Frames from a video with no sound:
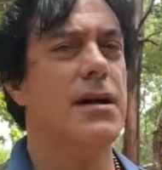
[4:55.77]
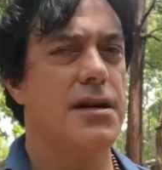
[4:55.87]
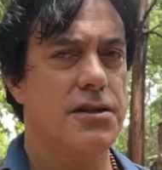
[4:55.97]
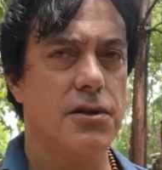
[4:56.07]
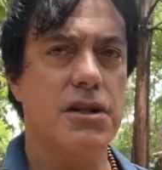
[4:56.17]

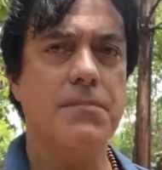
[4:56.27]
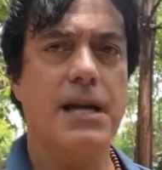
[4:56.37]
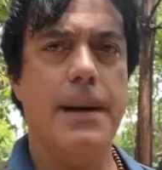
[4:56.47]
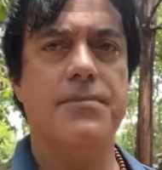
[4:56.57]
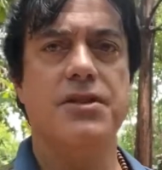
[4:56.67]
So
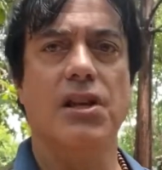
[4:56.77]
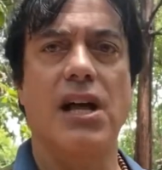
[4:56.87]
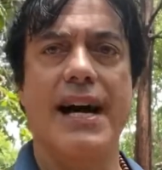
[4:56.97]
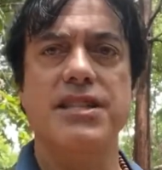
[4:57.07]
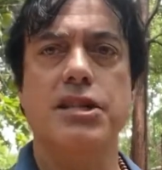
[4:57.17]
sometimes the
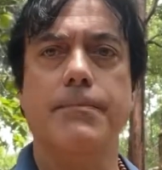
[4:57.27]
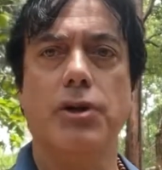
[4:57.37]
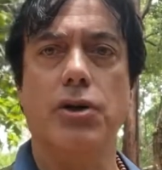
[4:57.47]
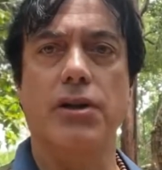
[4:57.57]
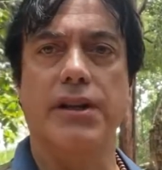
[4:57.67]
lines can
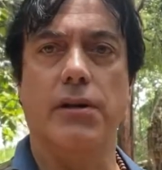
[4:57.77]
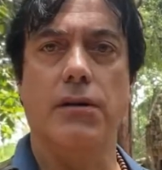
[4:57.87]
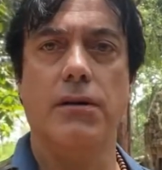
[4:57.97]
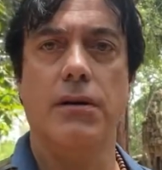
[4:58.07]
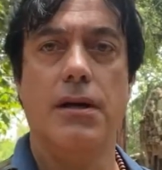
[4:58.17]
blur a little,
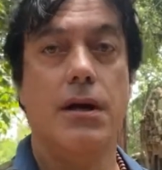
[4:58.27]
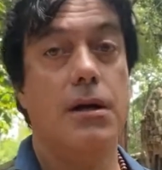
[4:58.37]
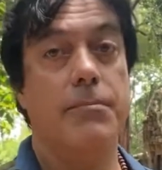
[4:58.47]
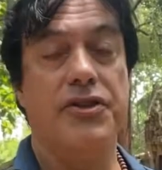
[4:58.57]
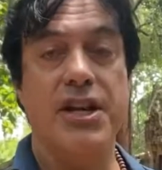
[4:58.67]

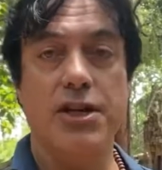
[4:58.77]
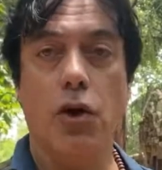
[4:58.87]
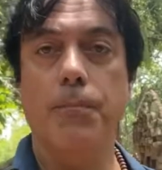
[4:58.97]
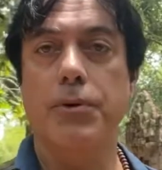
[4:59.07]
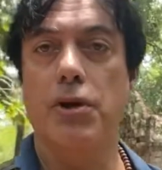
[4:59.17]
but they
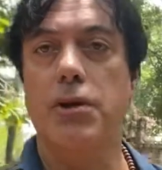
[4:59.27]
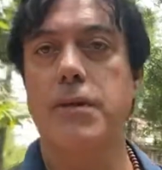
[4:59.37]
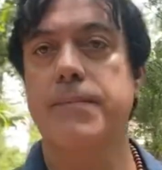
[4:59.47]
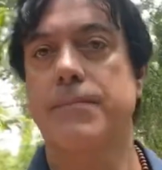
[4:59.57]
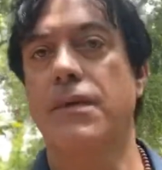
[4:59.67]
don't blur
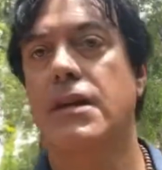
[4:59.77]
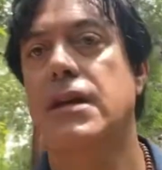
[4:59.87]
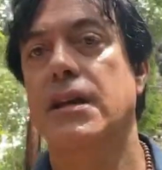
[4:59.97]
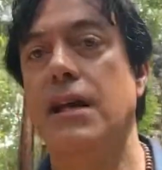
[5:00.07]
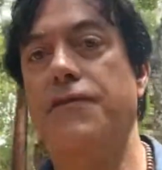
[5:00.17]

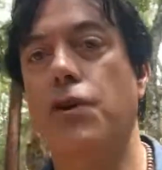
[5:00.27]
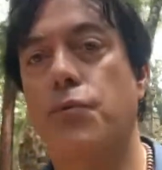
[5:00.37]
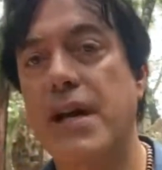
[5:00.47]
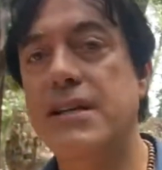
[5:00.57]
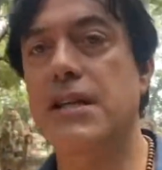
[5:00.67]
if you're
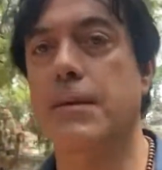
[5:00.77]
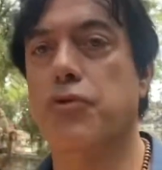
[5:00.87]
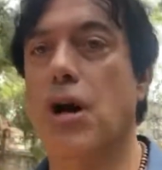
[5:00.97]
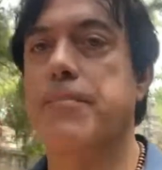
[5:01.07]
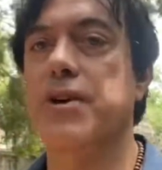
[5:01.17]
renting the
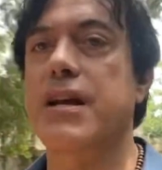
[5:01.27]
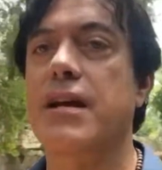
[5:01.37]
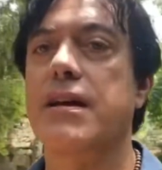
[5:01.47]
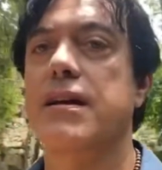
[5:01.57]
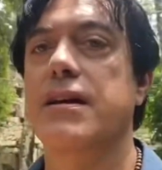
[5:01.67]
property
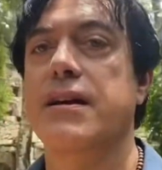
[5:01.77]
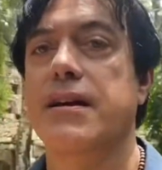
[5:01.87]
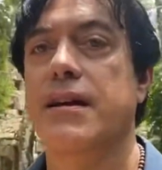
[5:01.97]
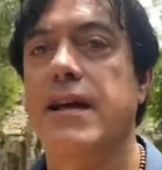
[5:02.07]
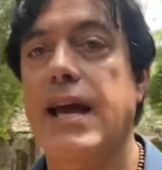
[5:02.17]

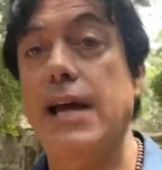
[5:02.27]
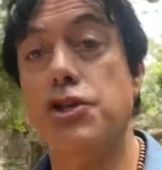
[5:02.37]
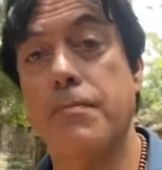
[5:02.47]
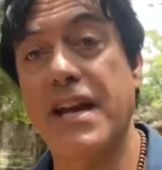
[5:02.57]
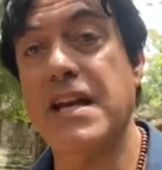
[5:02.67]
and
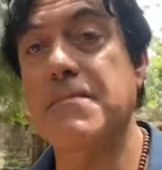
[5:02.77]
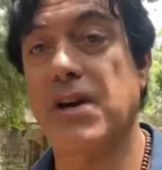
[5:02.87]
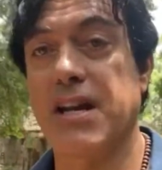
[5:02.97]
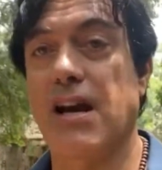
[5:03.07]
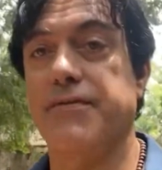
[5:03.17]
you're making
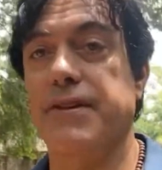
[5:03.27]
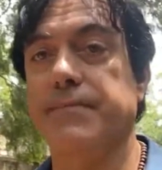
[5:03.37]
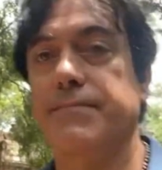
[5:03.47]
money off it.